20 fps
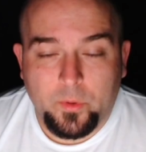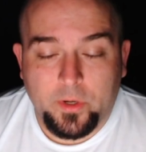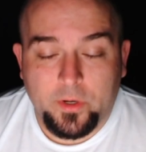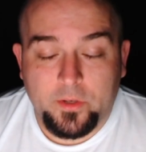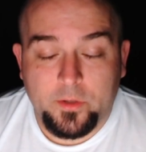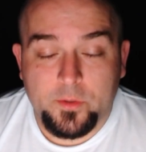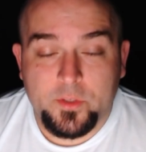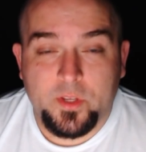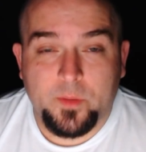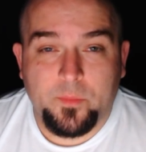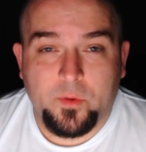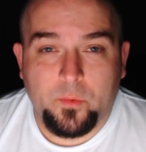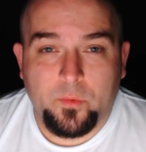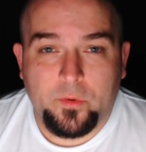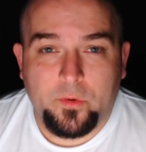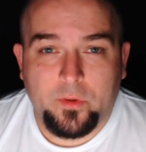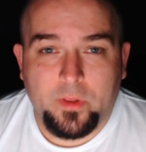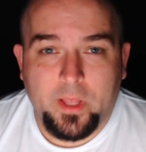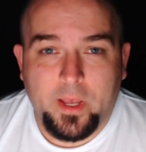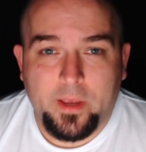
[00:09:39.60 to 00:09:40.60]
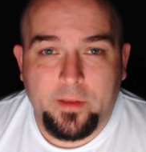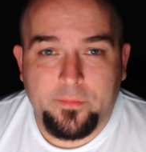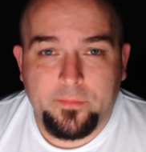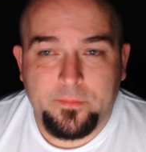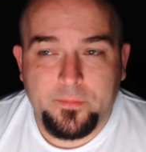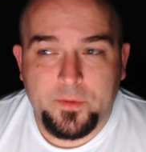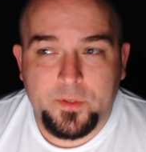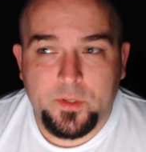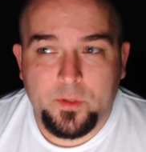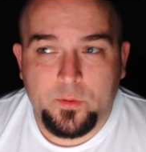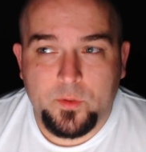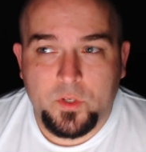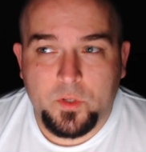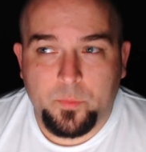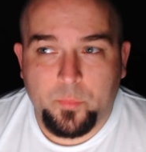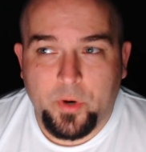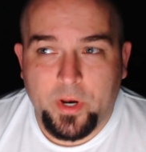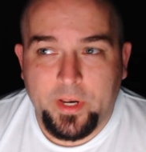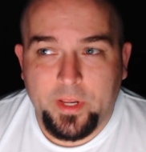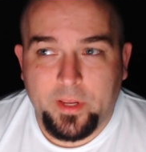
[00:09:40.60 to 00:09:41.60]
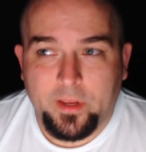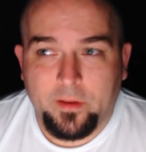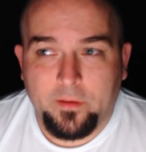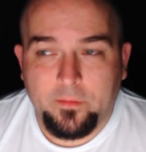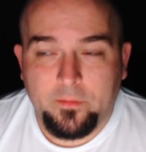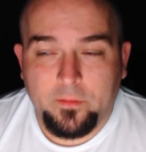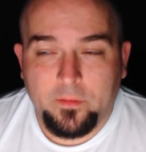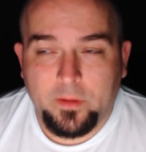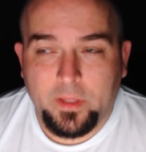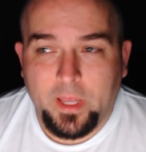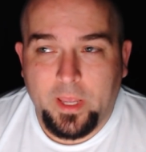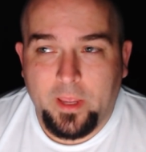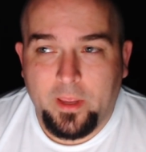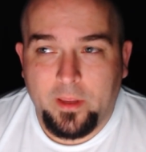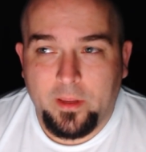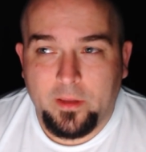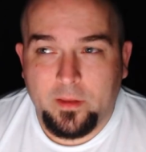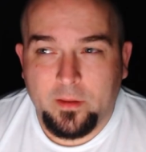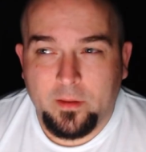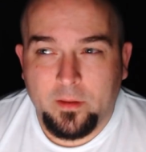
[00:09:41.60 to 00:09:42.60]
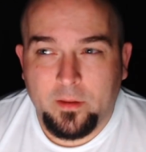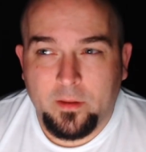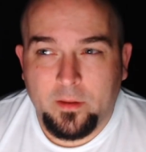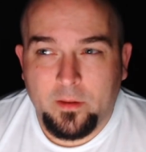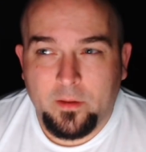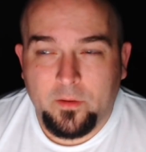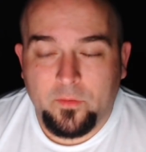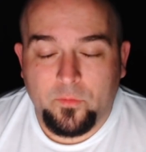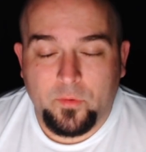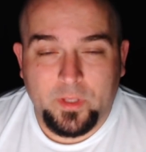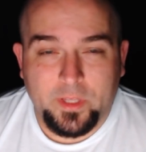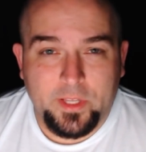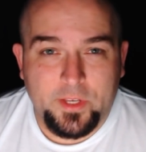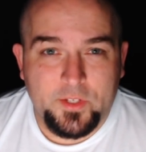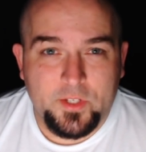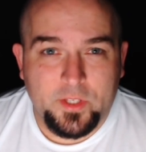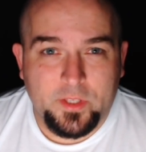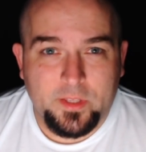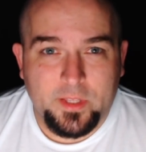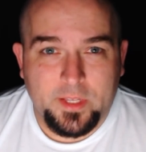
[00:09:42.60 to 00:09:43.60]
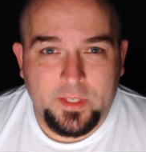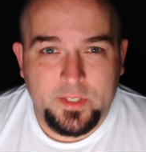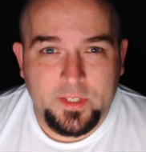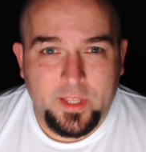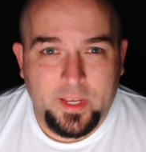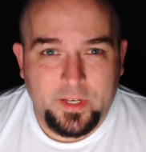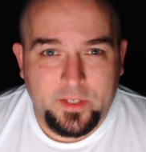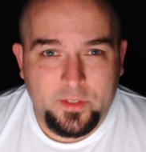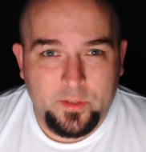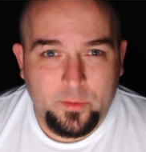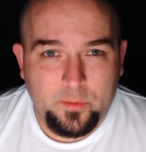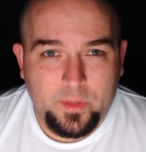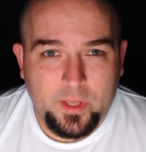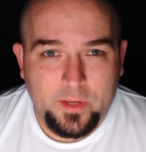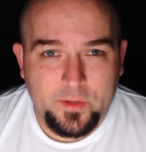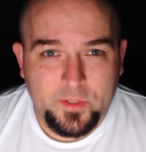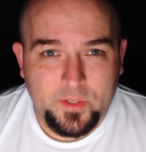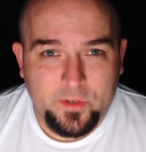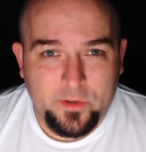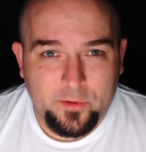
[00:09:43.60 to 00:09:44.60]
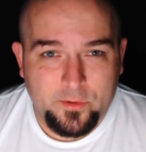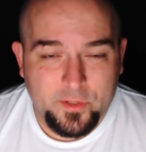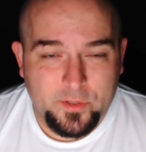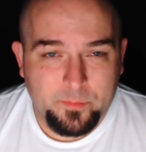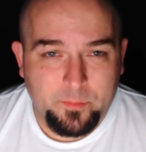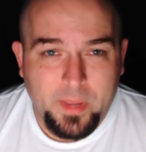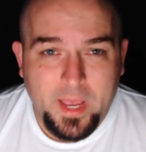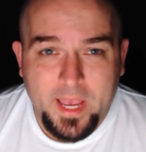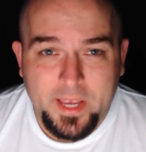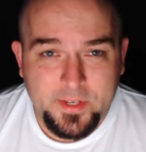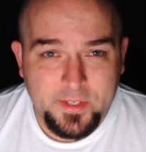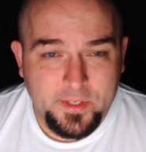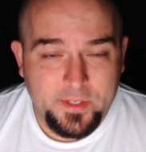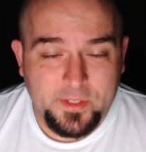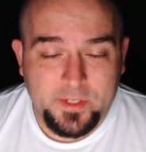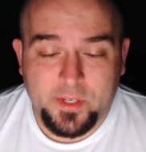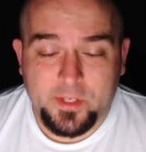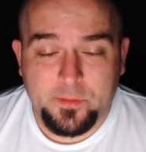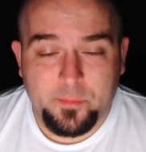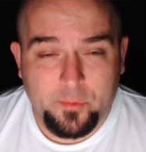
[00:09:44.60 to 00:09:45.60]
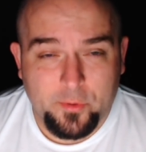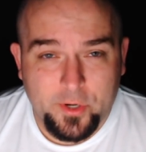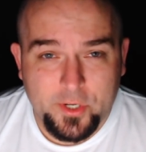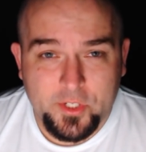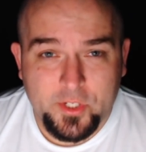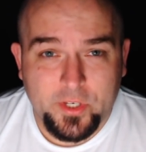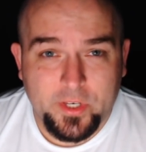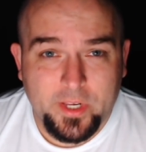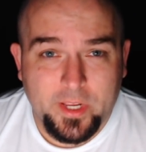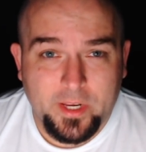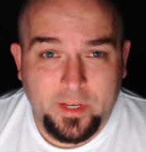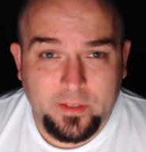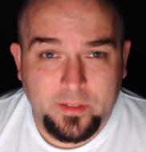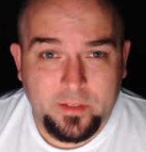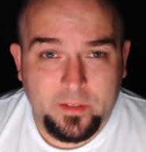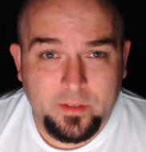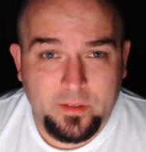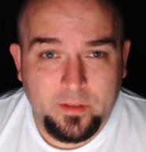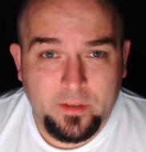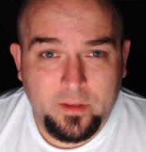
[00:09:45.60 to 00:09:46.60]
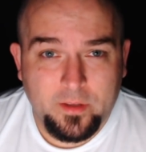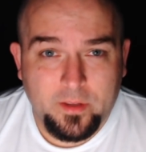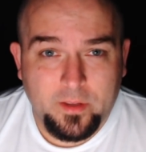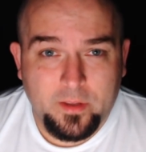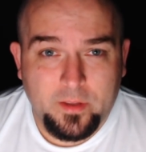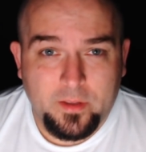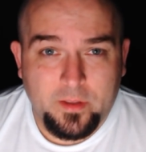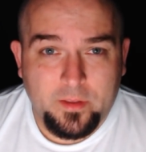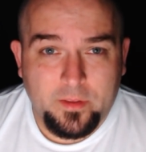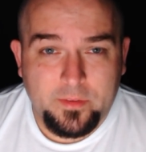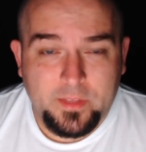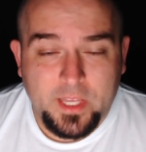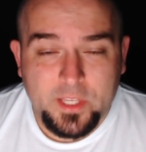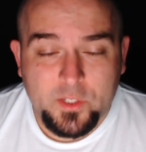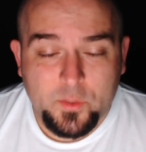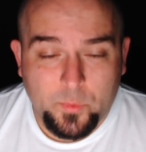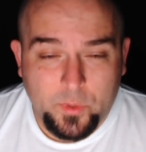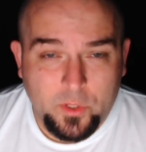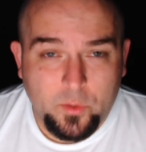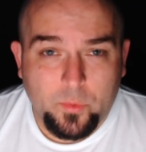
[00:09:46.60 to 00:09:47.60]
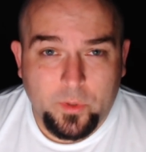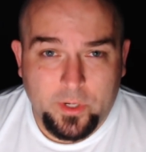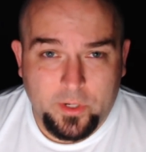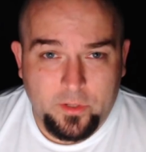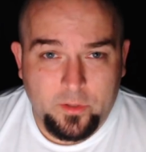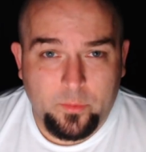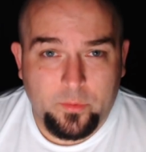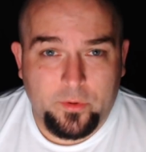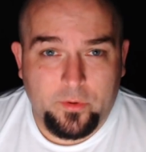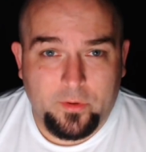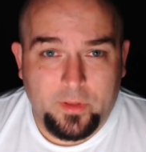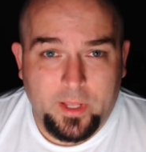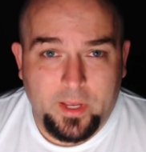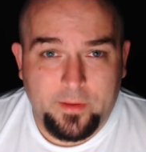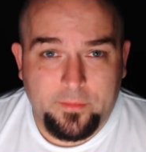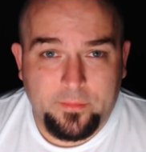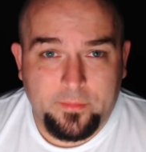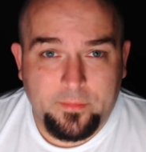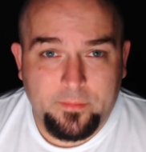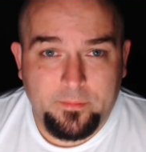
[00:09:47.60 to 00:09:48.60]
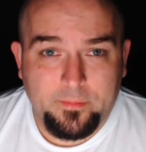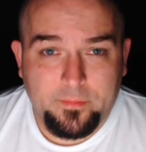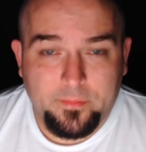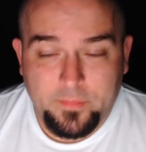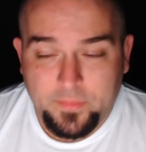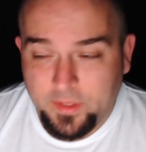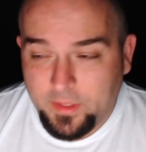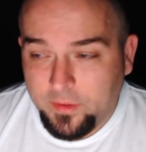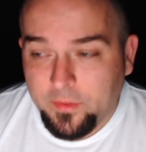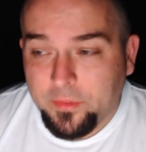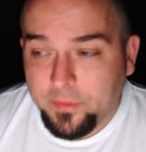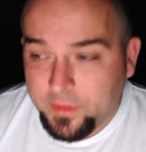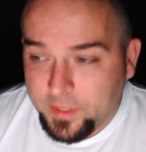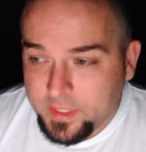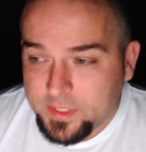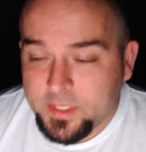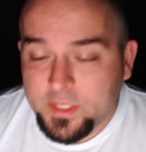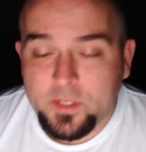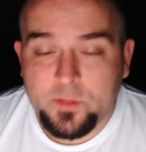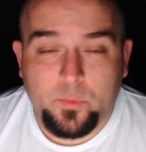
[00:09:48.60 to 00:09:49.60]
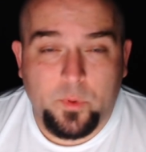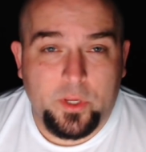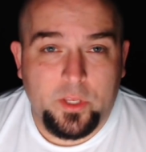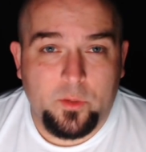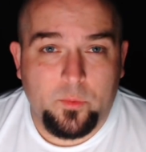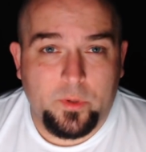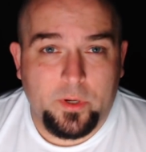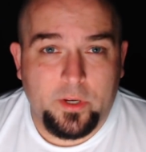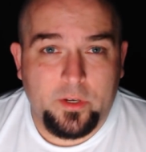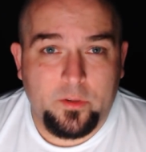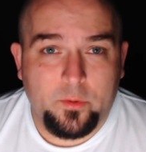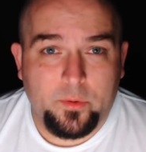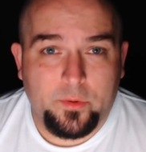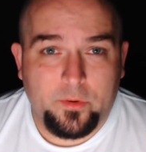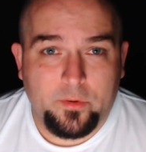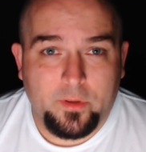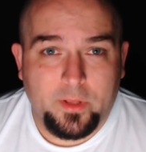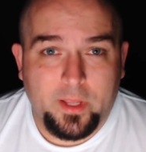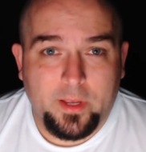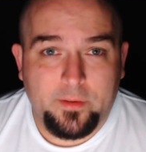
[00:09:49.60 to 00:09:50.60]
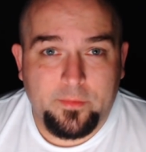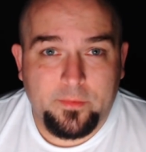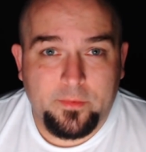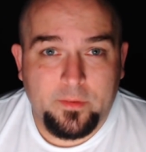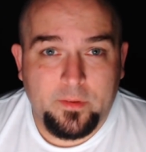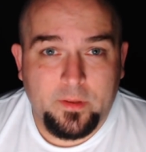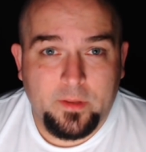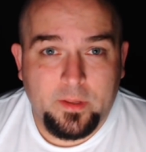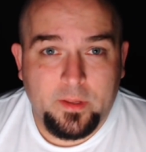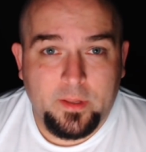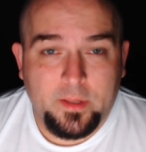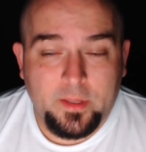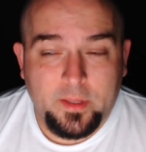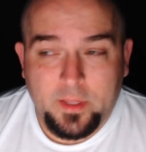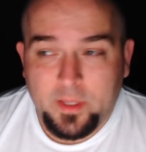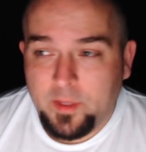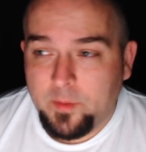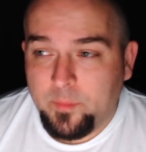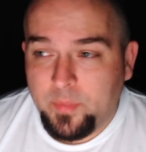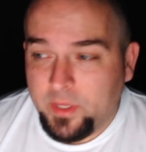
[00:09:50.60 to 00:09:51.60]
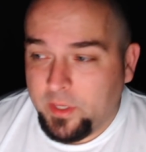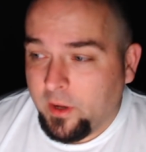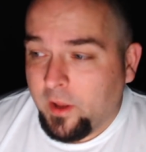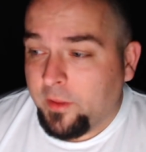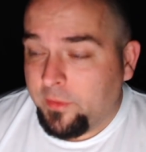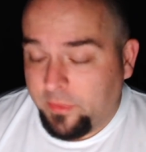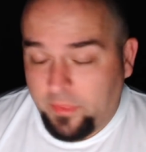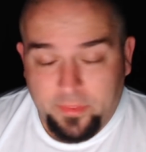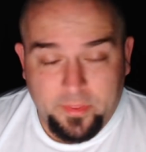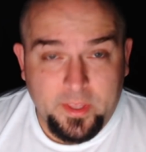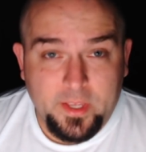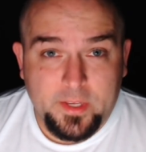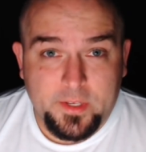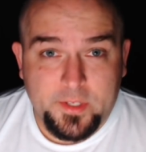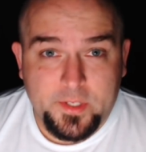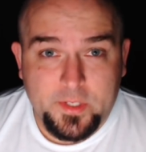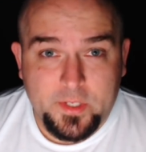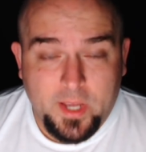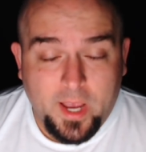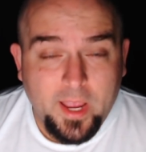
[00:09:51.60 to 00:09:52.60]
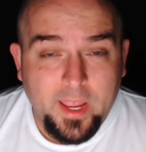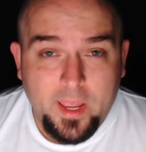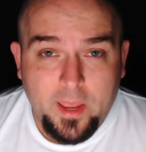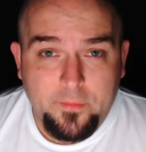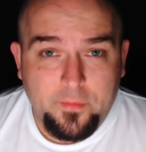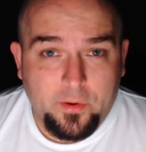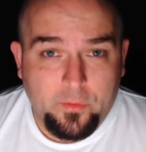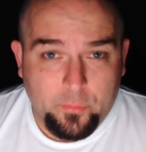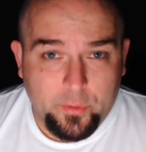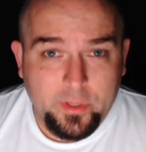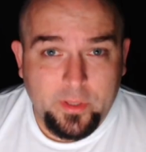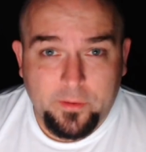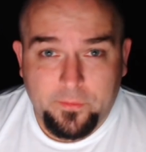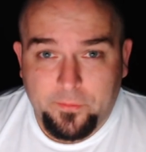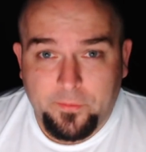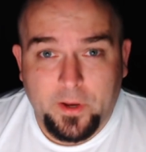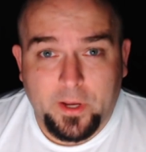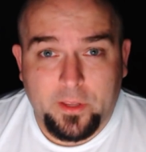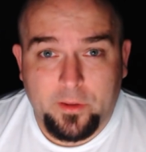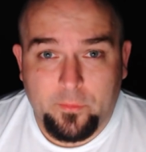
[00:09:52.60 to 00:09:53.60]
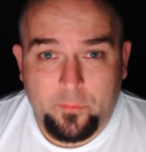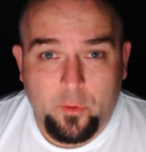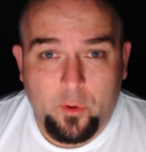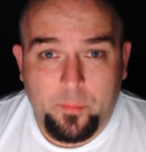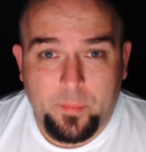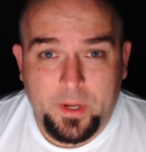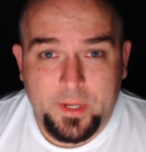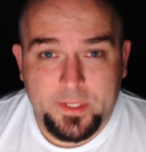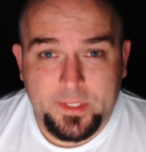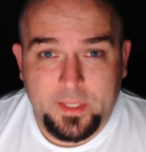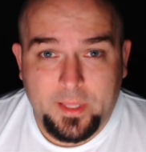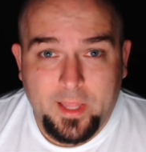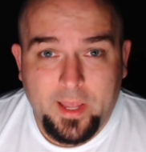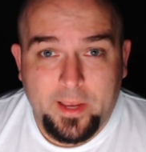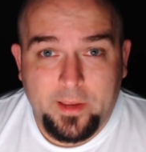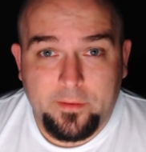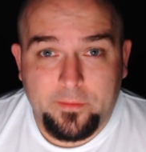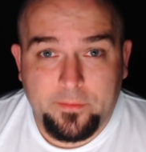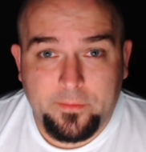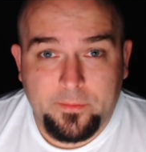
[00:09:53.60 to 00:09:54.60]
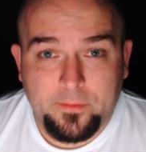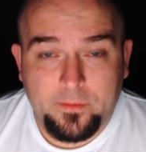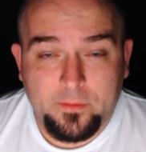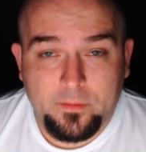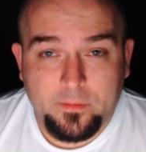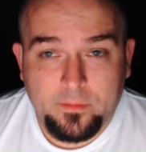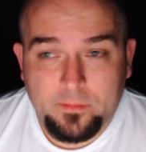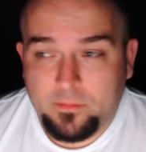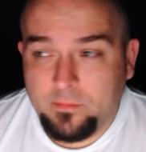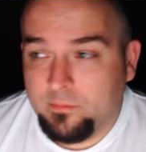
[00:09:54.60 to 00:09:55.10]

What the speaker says: You want to do something with your life, so spreading a religion that's like 2,000 years past its expiration date. That's what you want to do with your life. This is what you want to do with your life. Beyond this, I have a really fucking robust life.